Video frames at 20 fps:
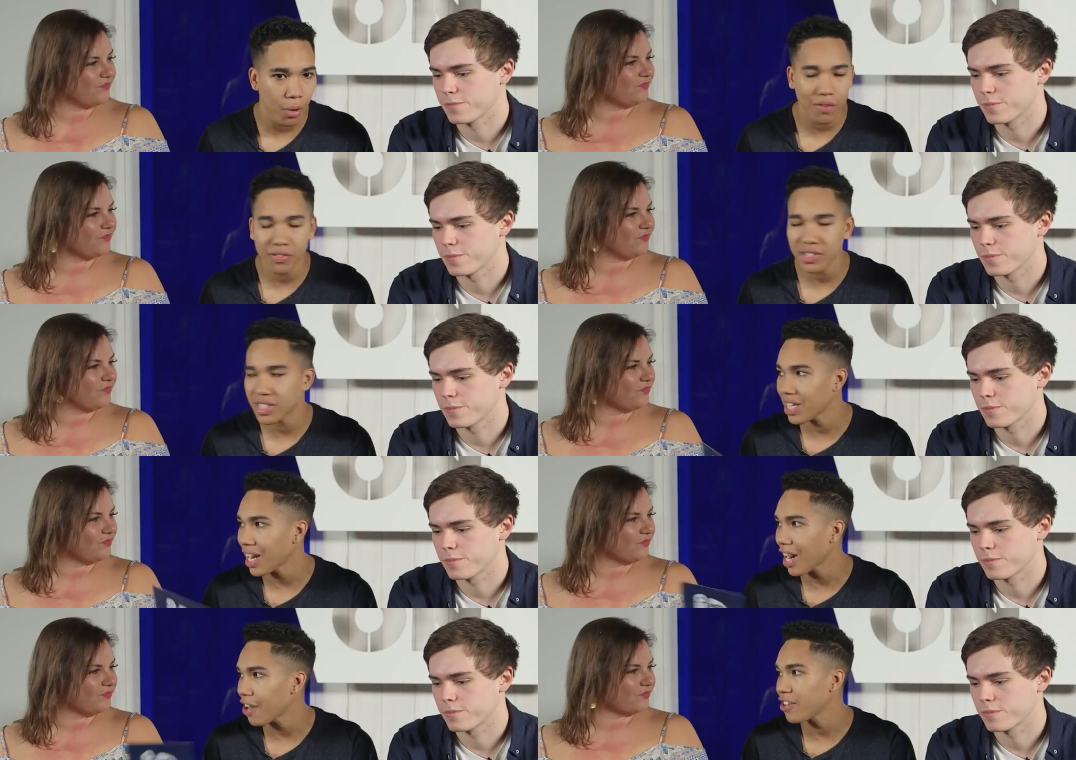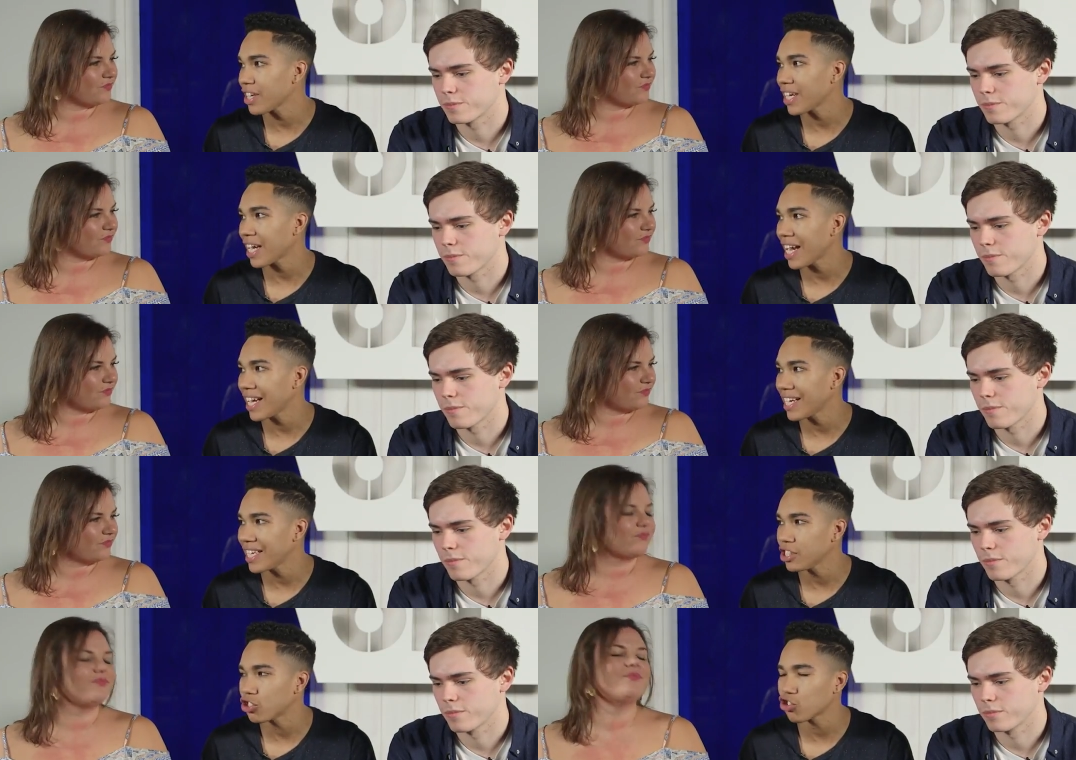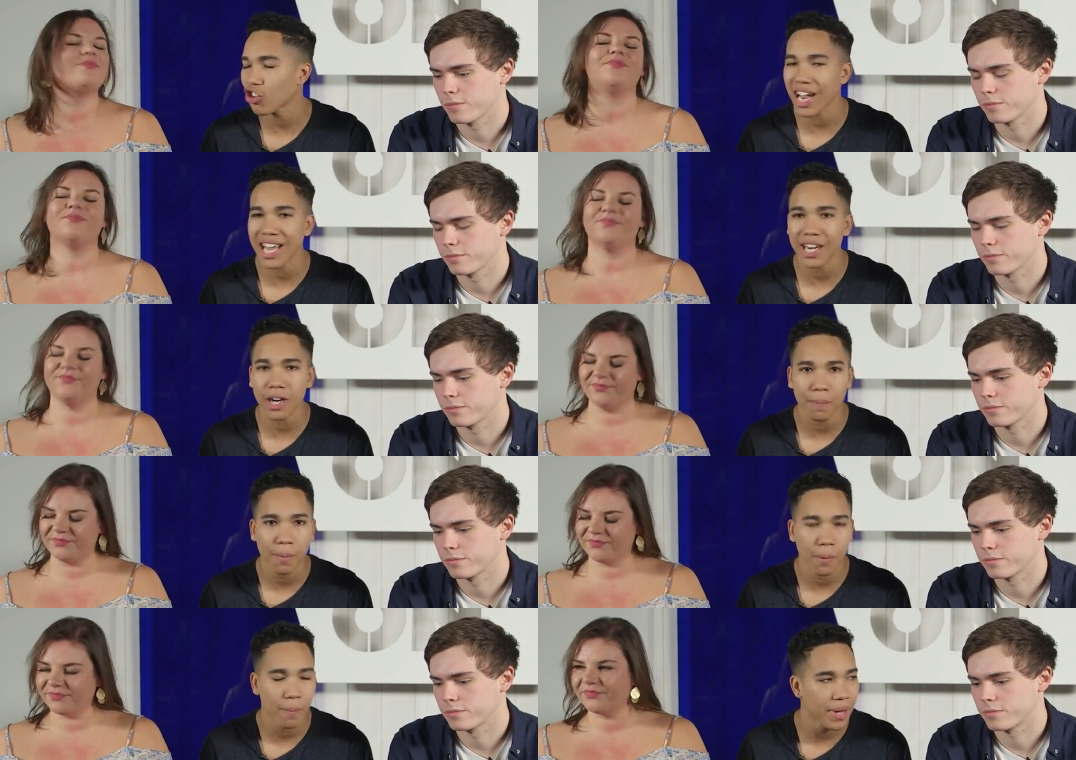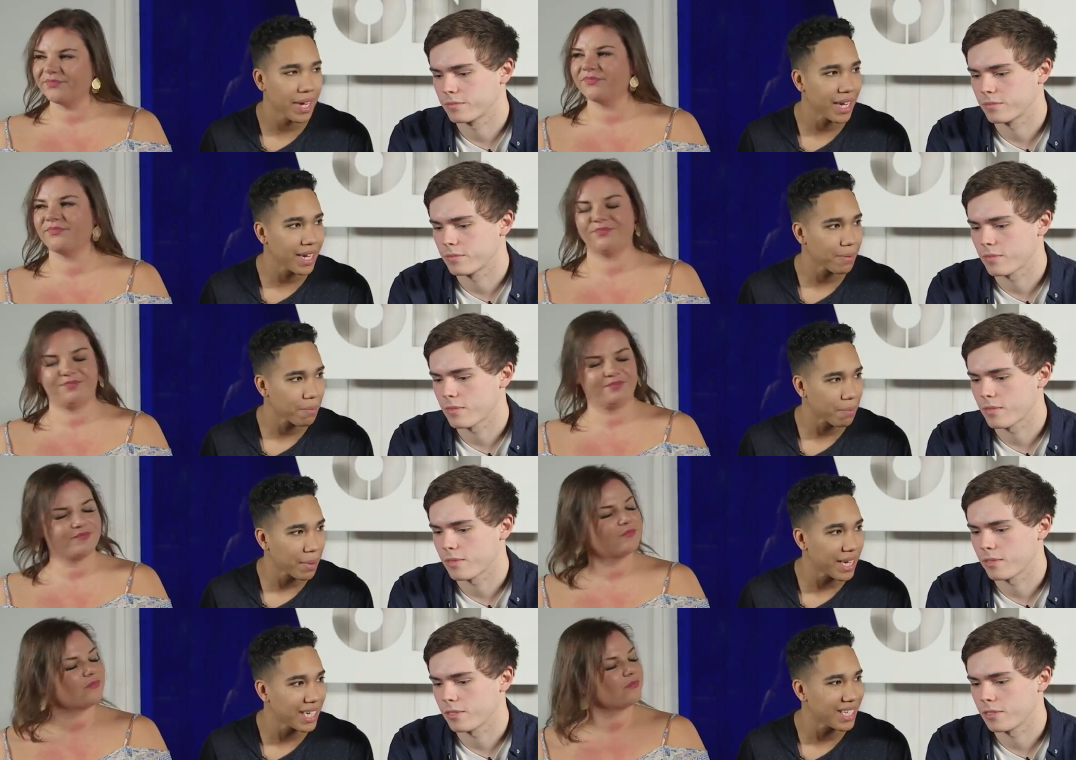Speaker 1: Obviously, Harry Kane, he dried up a
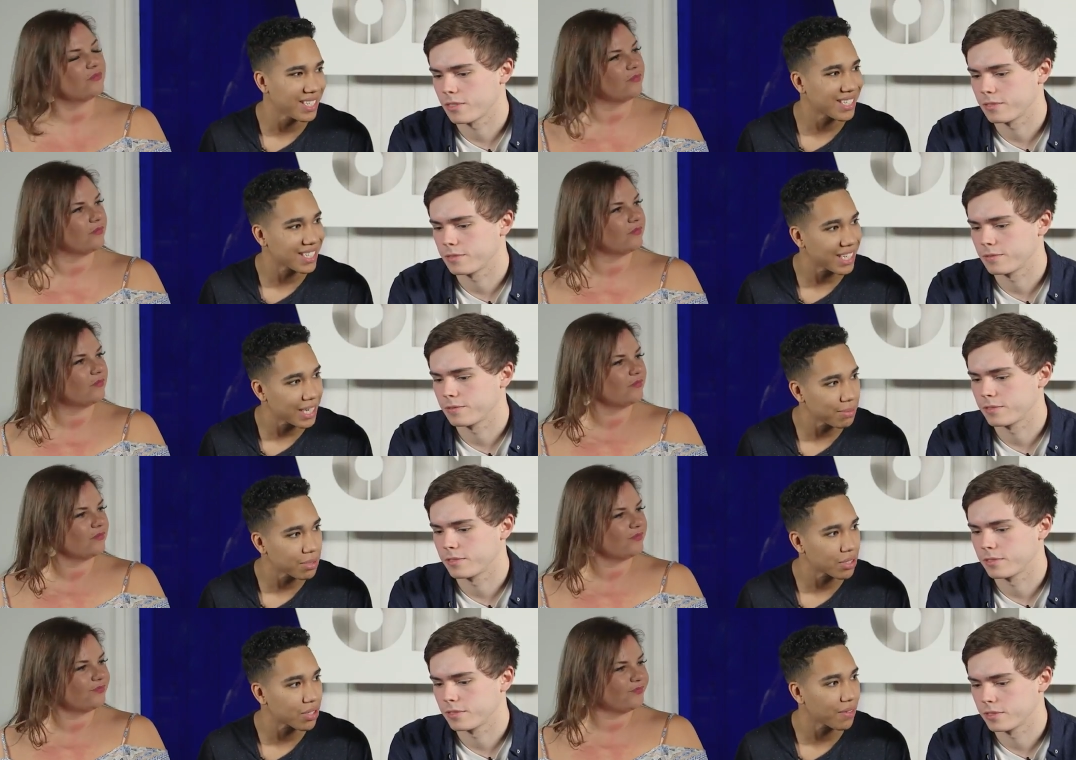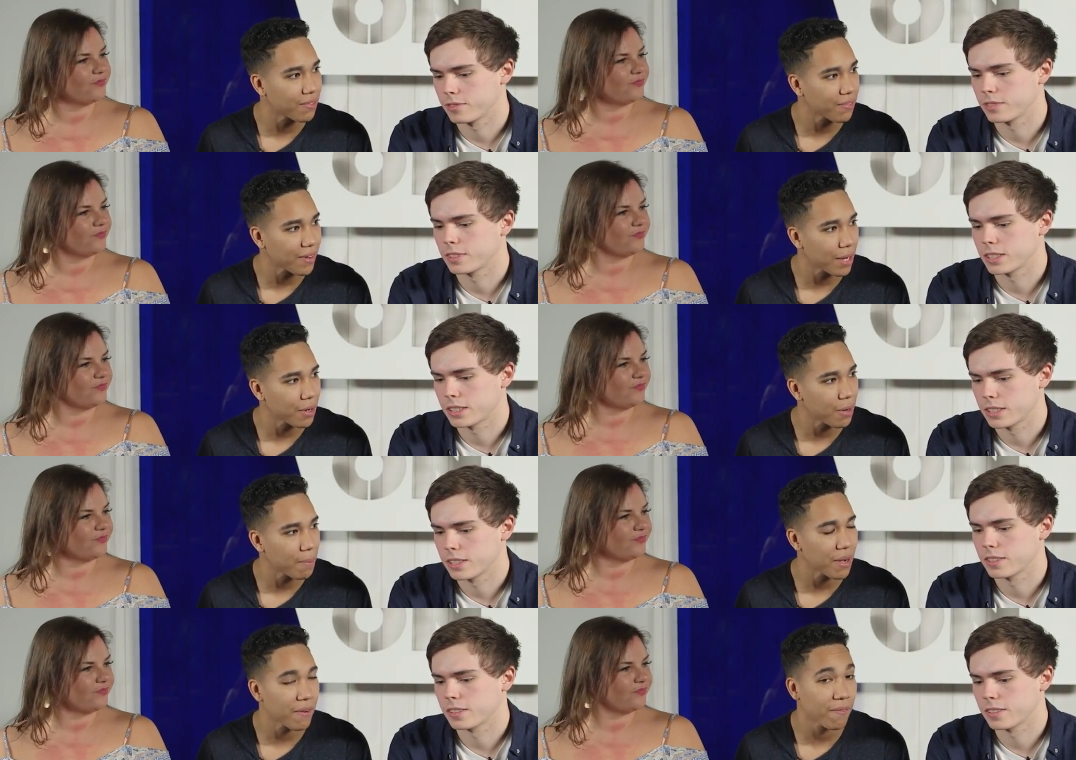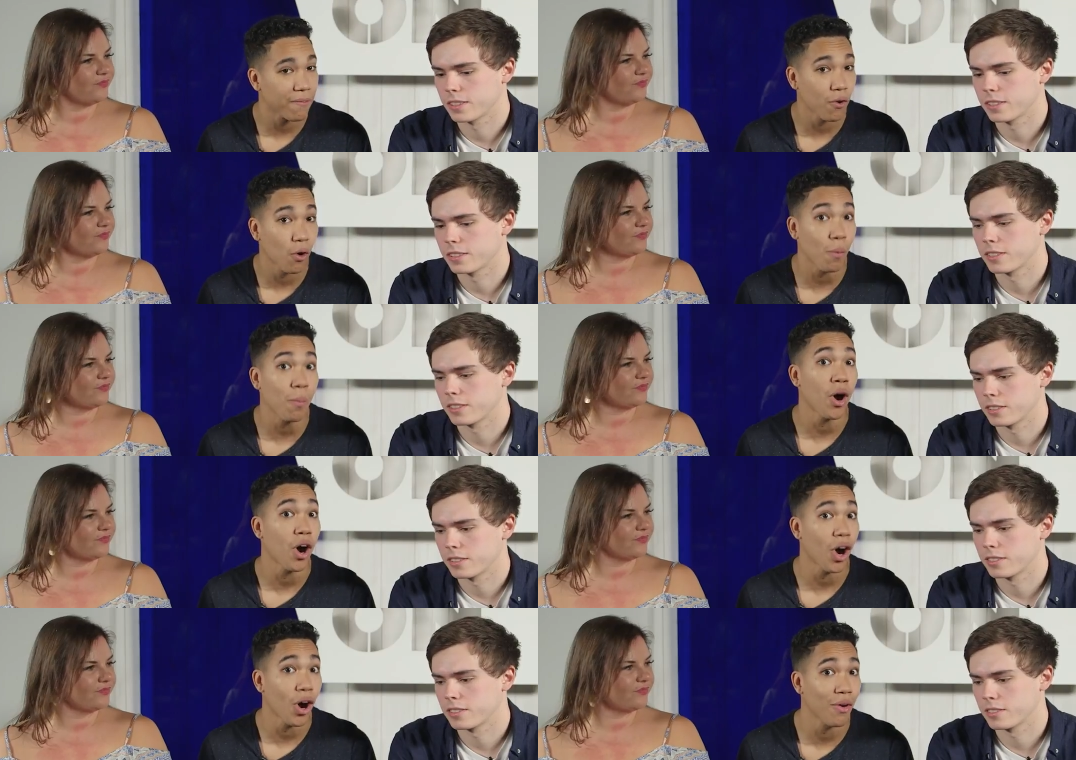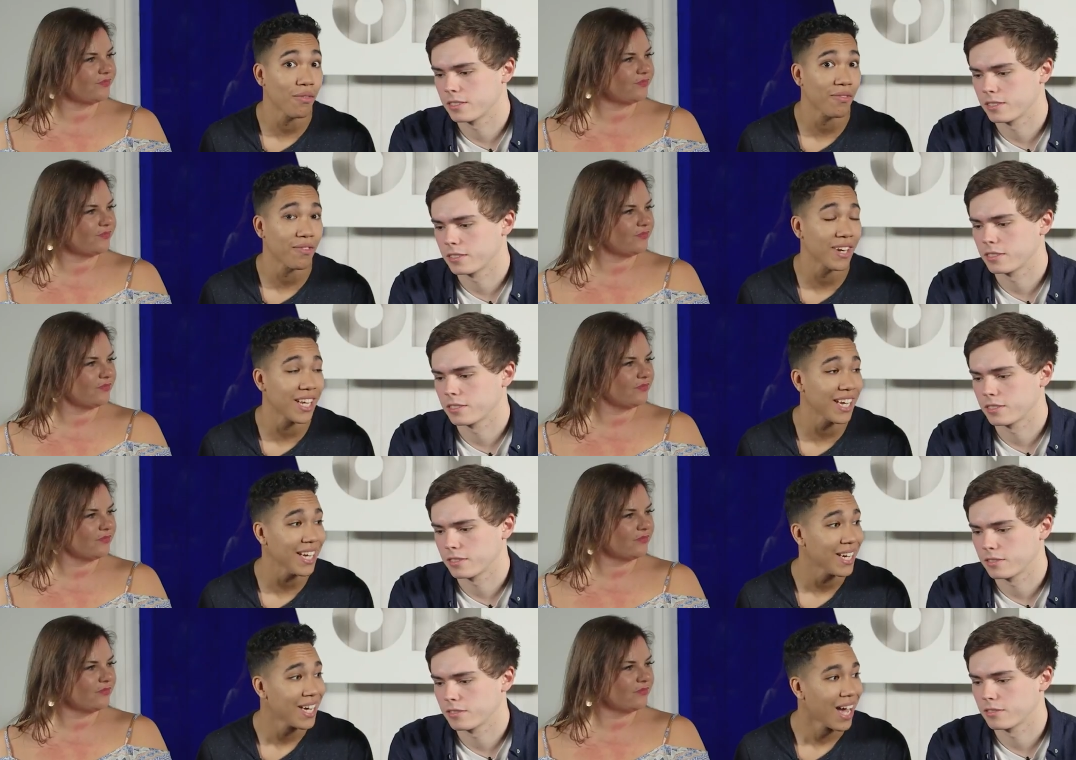bit, but he seems to have found a bit of form,
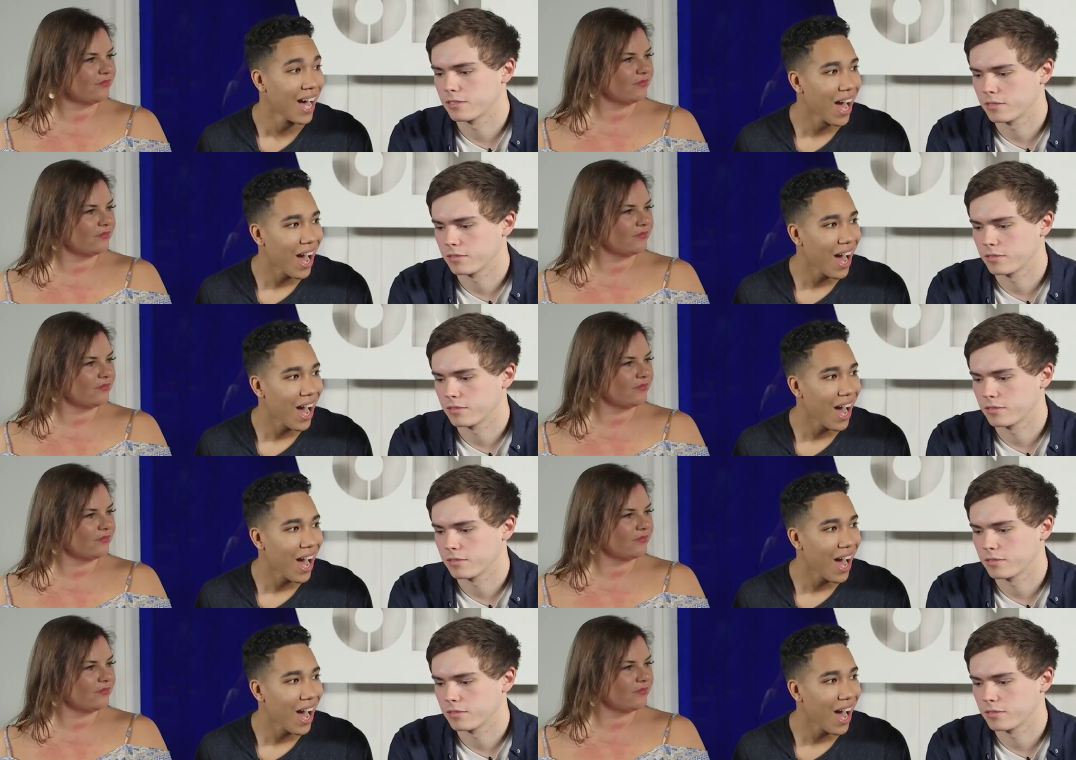hopefully.